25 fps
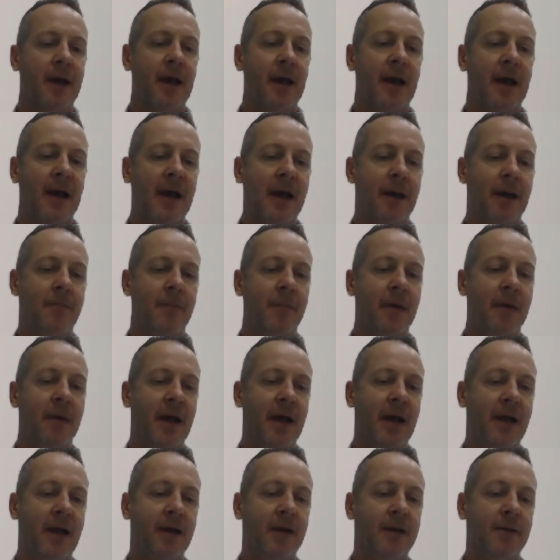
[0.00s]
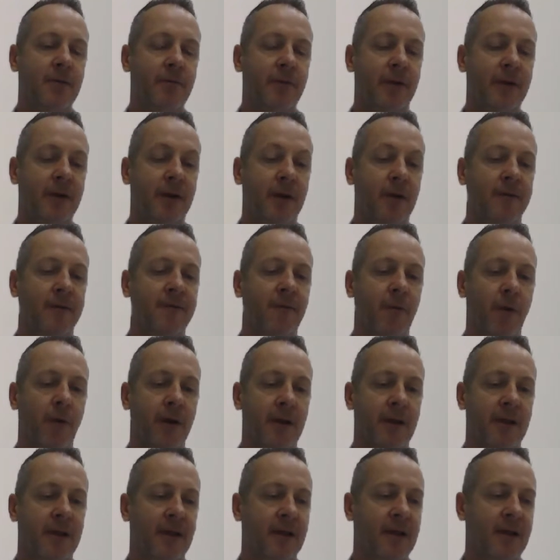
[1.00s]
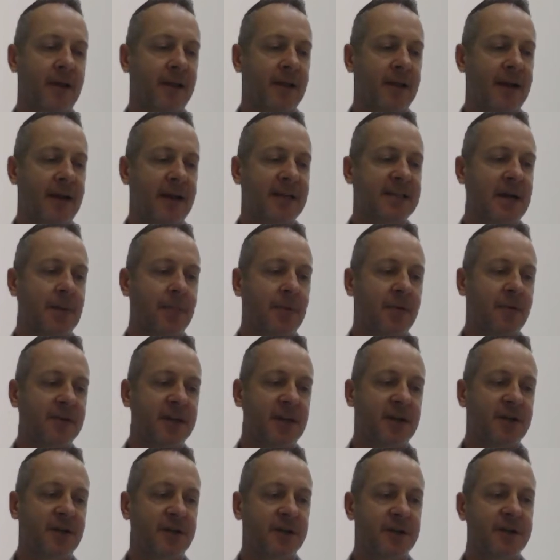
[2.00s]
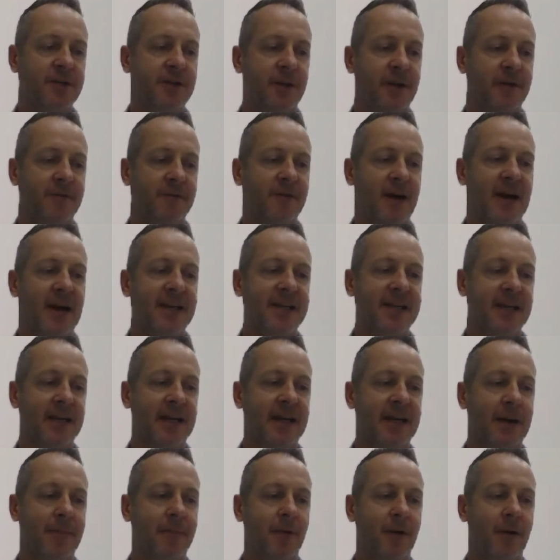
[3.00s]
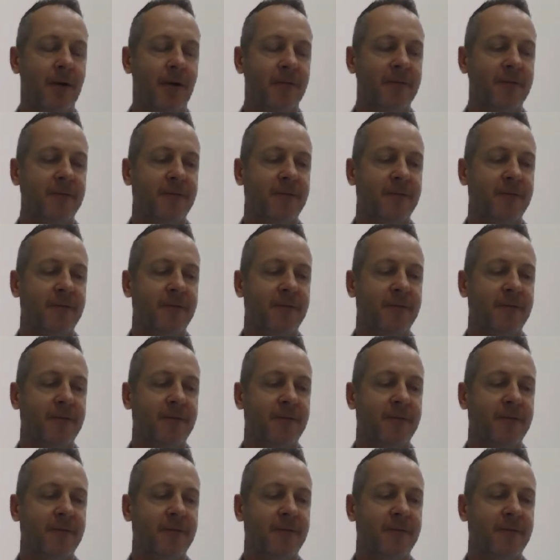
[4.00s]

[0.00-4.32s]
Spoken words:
And we look forward in the next couple of sessions to inviting a couple of,